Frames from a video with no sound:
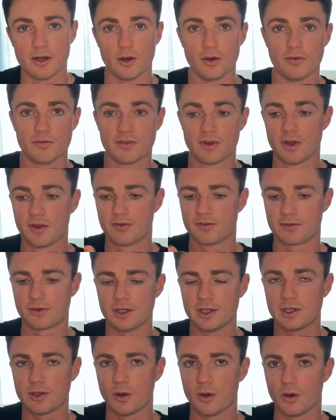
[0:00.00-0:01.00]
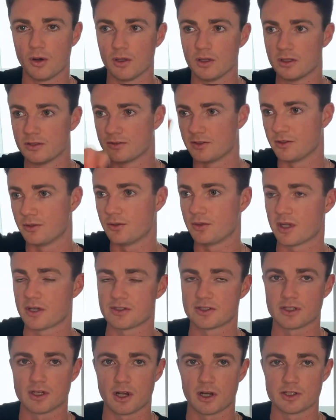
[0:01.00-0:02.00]
of free call to
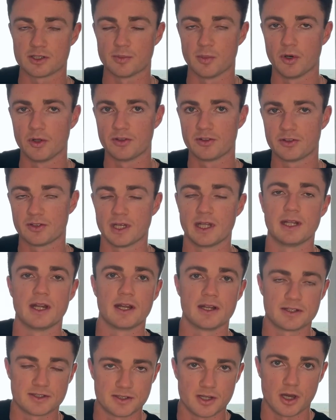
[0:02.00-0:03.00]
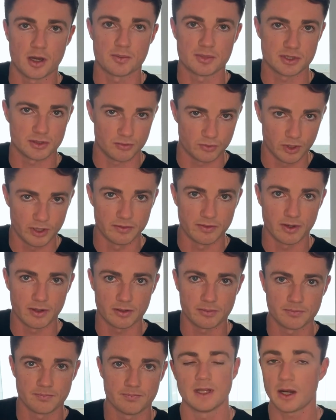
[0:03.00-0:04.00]
$2,000 a month, and then it stops right there.
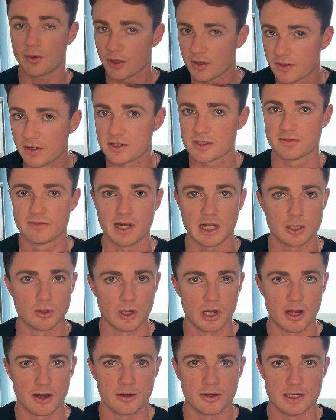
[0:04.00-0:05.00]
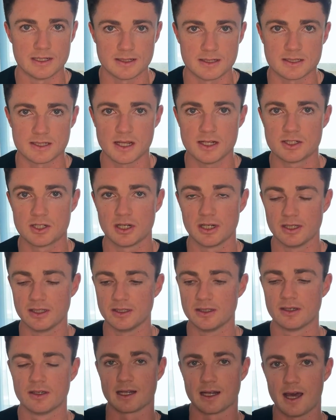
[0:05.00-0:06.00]
That right there is a value ladder. It's
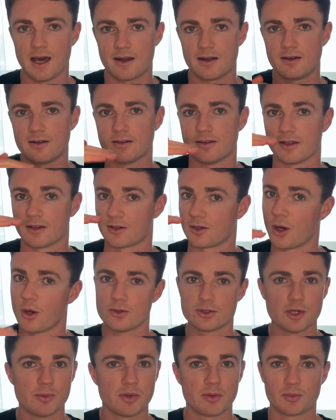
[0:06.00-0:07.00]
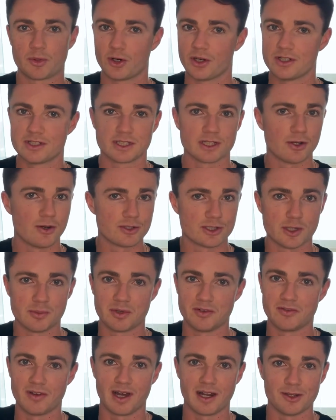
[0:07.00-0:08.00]
essentially a ladder that goes up in price and goes up
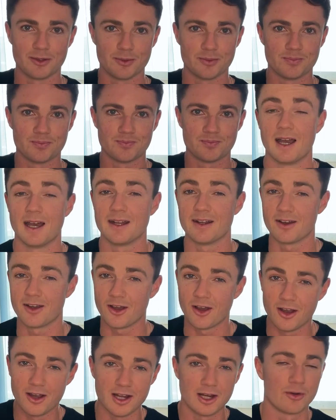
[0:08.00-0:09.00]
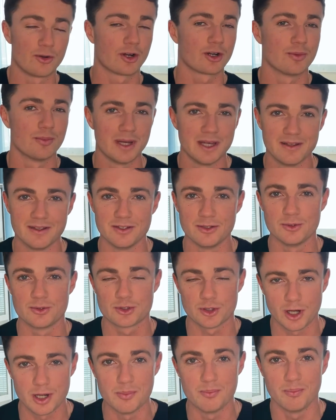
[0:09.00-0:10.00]
in value. And I highly recommend that you
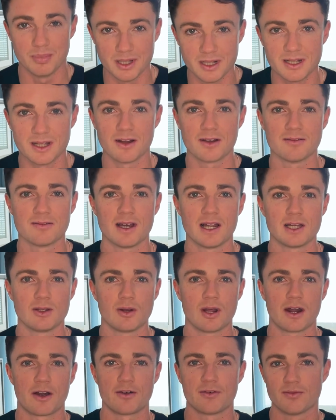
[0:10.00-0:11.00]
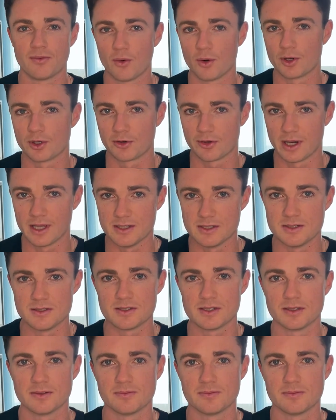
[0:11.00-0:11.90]
try and build out a value ladder for your agency.